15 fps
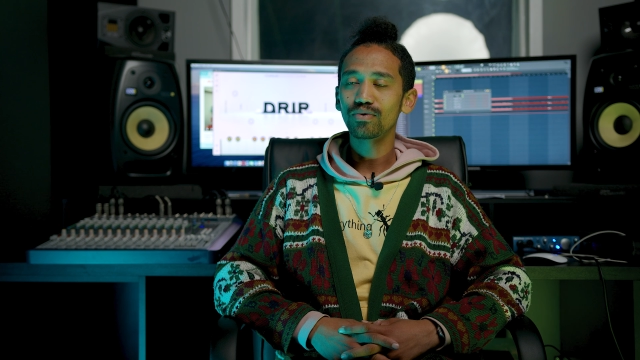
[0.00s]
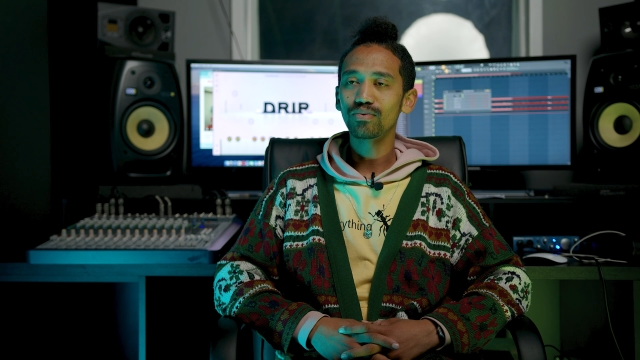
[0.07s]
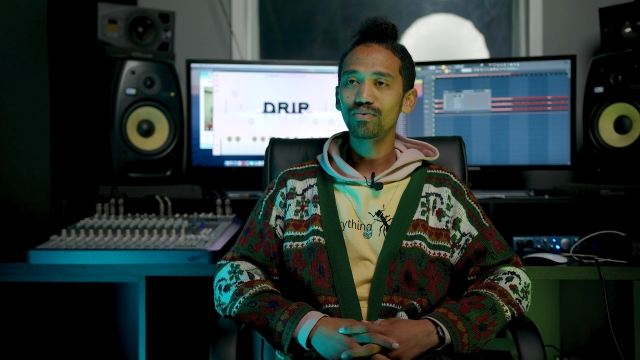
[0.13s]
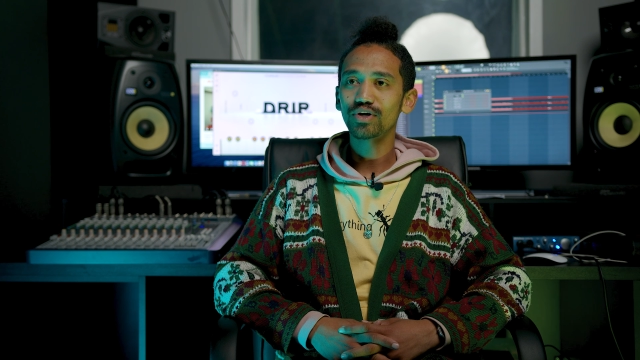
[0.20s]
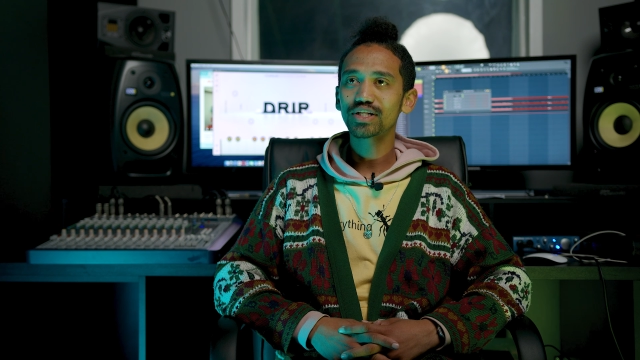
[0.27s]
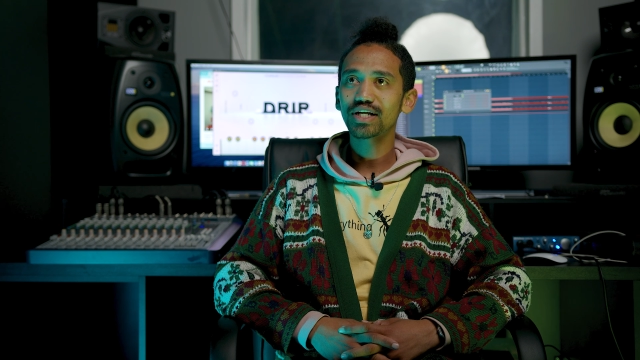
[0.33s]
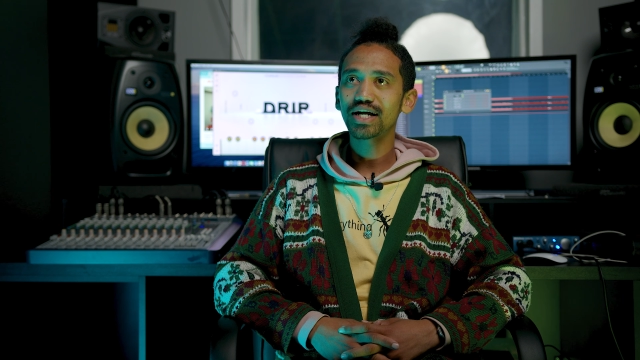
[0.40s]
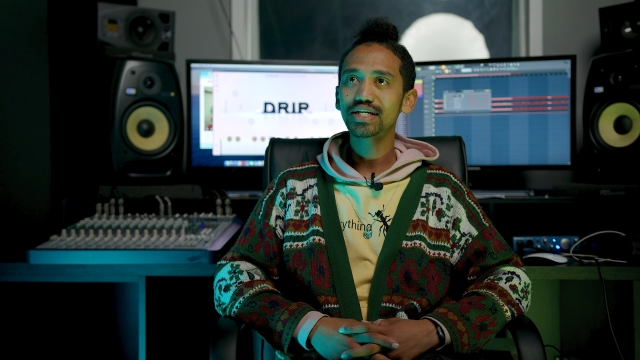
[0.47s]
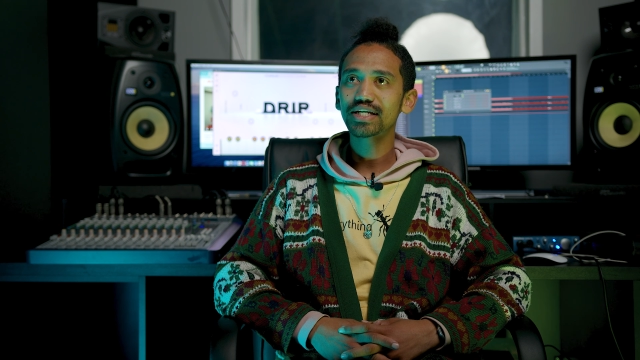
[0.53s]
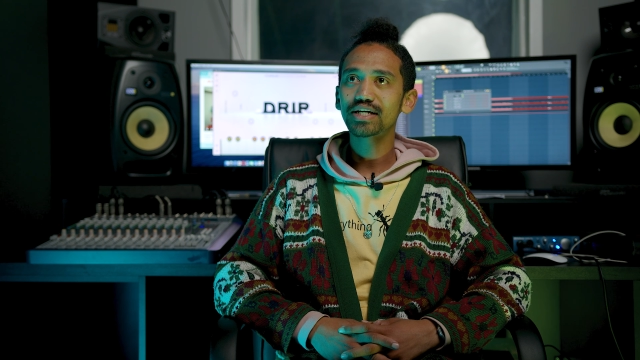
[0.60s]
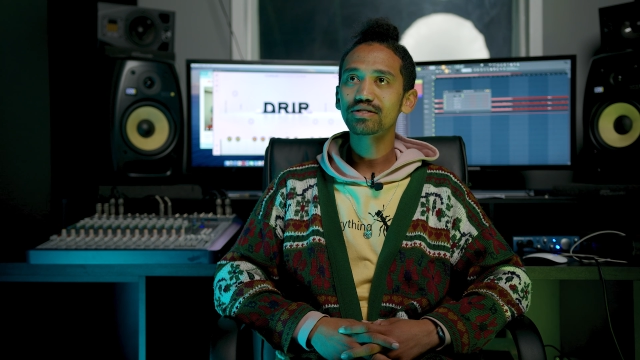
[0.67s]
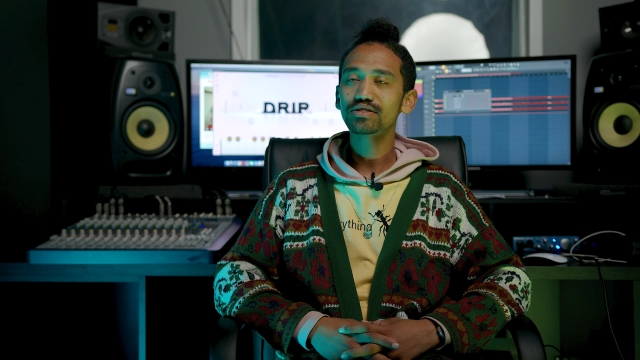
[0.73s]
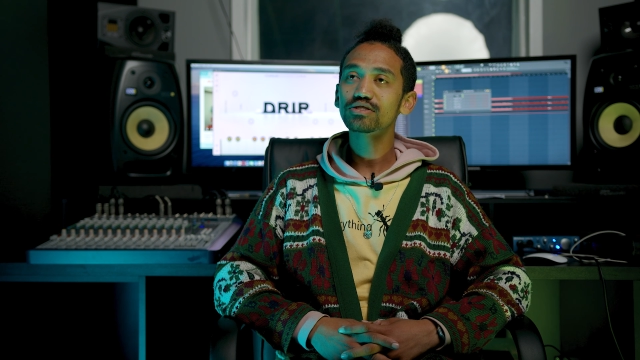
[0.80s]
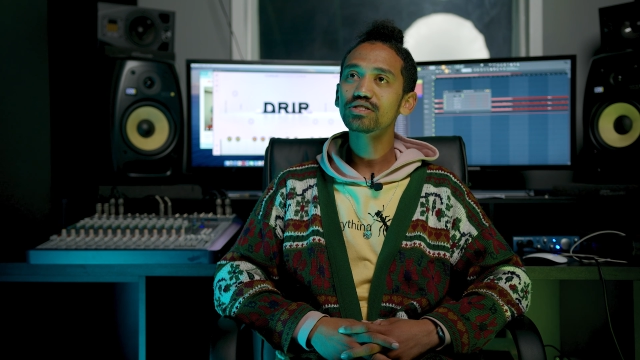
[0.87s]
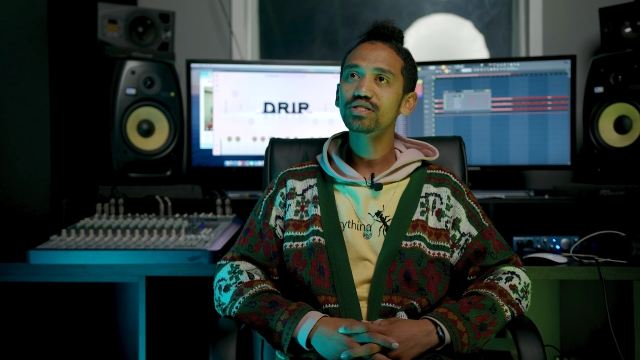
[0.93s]
what I
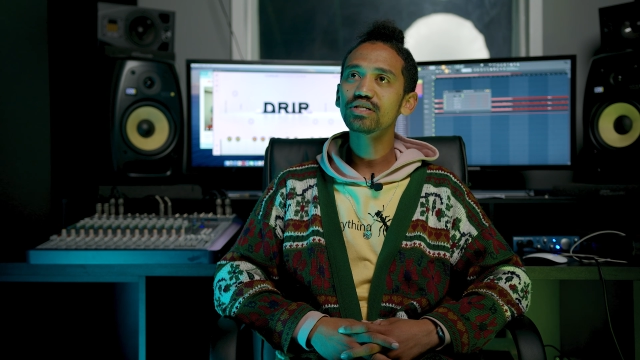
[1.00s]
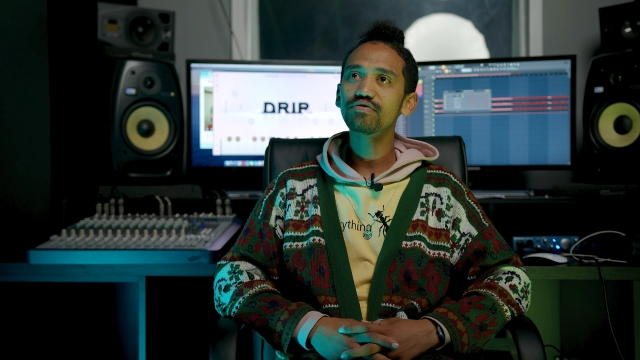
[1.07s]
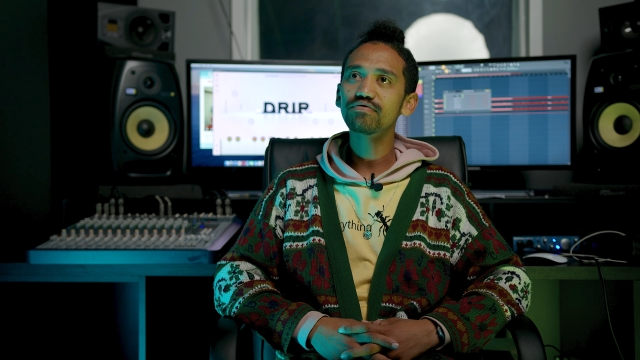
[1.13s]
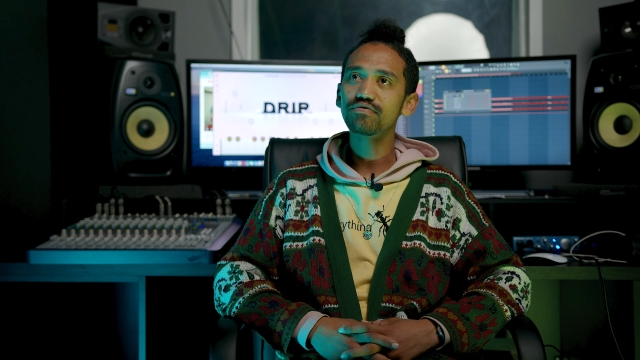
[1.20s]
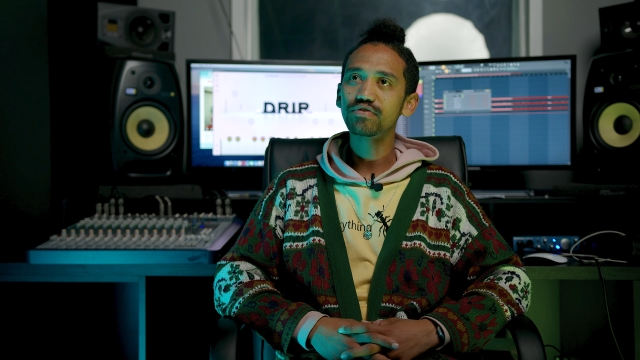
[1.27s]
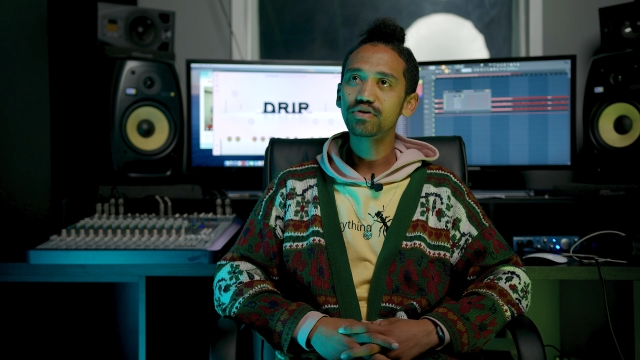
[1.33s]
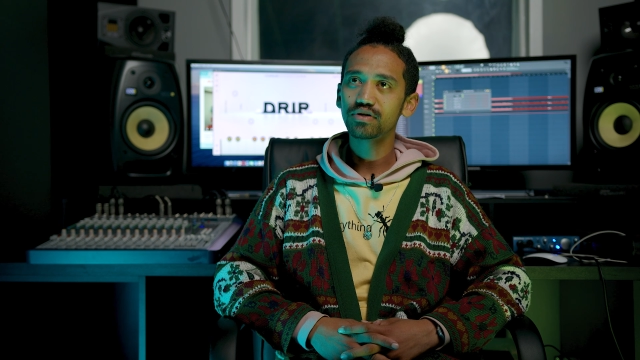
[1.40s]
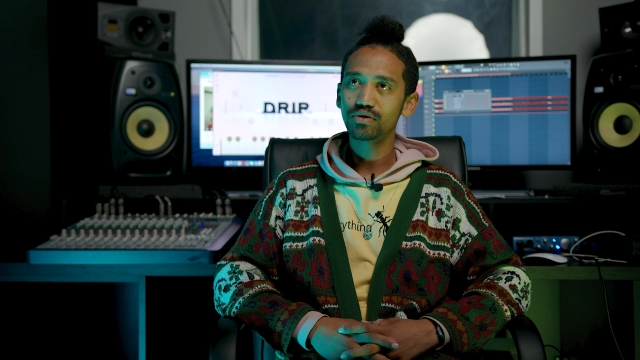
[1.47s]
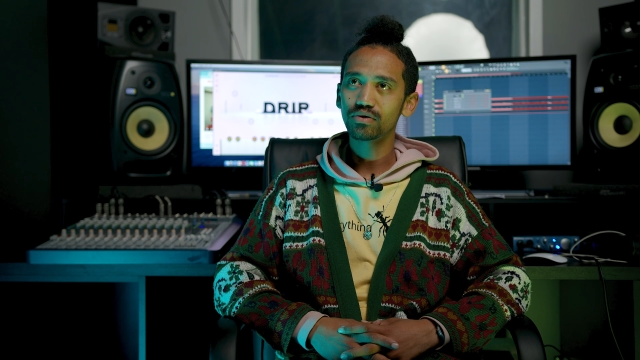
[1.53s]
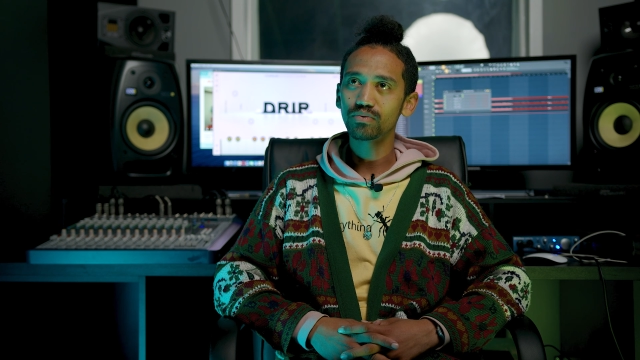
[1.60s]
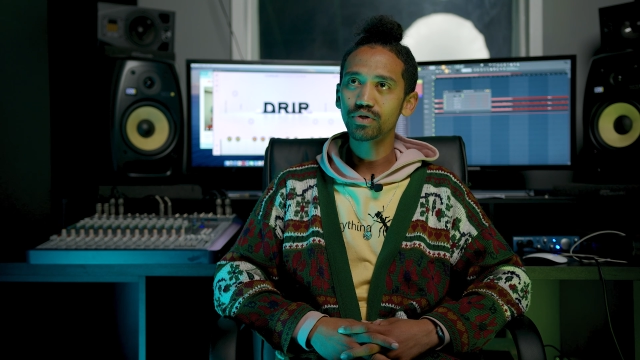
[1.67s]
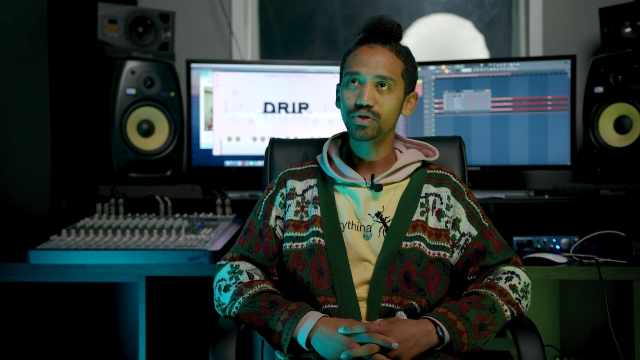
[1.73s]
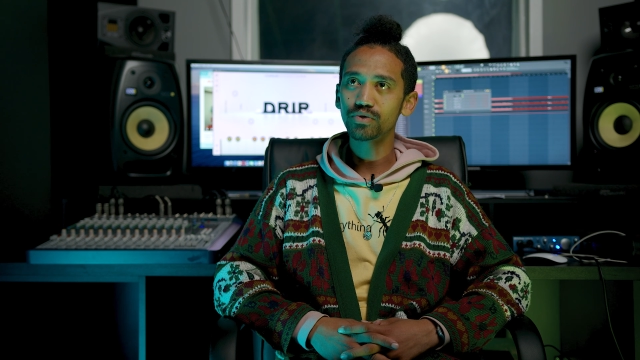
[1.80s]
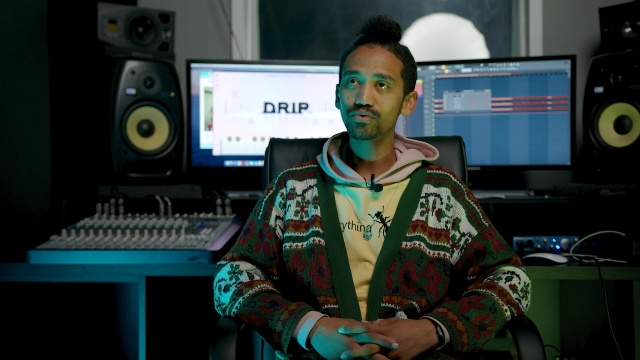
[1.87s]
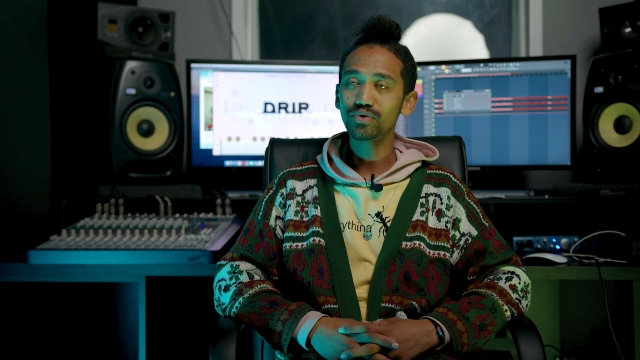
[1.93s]
can achieve
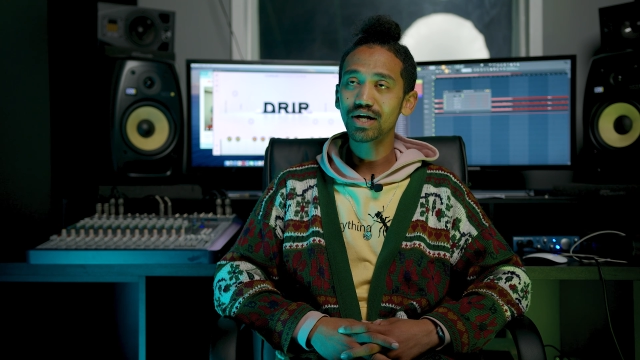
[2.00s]
with you